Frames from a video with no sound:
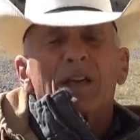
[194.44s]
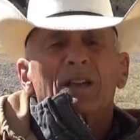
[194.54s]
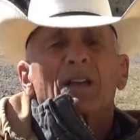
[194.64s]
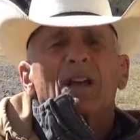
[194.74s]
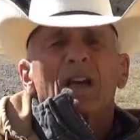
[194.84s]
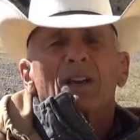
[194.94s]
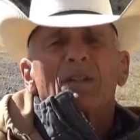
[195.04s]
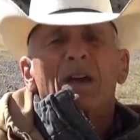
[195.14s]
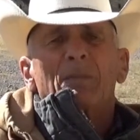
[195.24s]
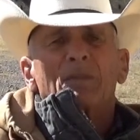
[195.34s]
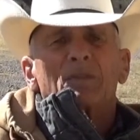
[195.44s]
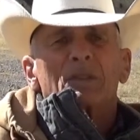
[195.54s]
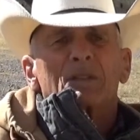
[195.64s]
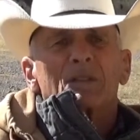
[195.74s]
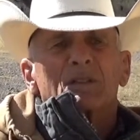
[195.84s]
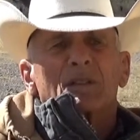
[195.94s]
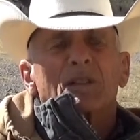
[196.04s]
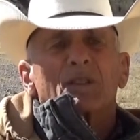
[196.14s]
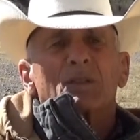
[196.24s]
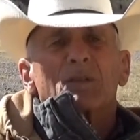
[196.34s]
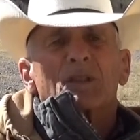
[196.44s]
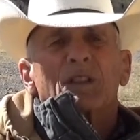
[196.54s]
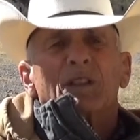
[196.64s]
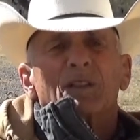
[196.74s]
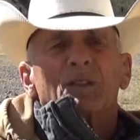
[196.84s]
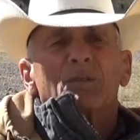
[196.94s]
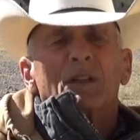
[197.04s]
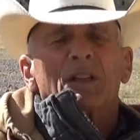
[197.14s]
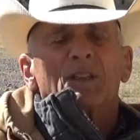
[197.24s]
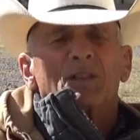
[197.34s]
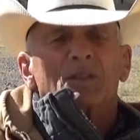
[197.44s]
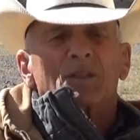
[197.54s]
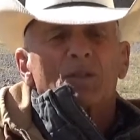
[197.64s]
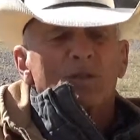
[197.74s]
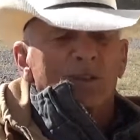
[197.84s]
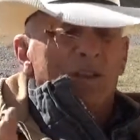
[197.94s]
a lot of apple trees in the 1300 range or so,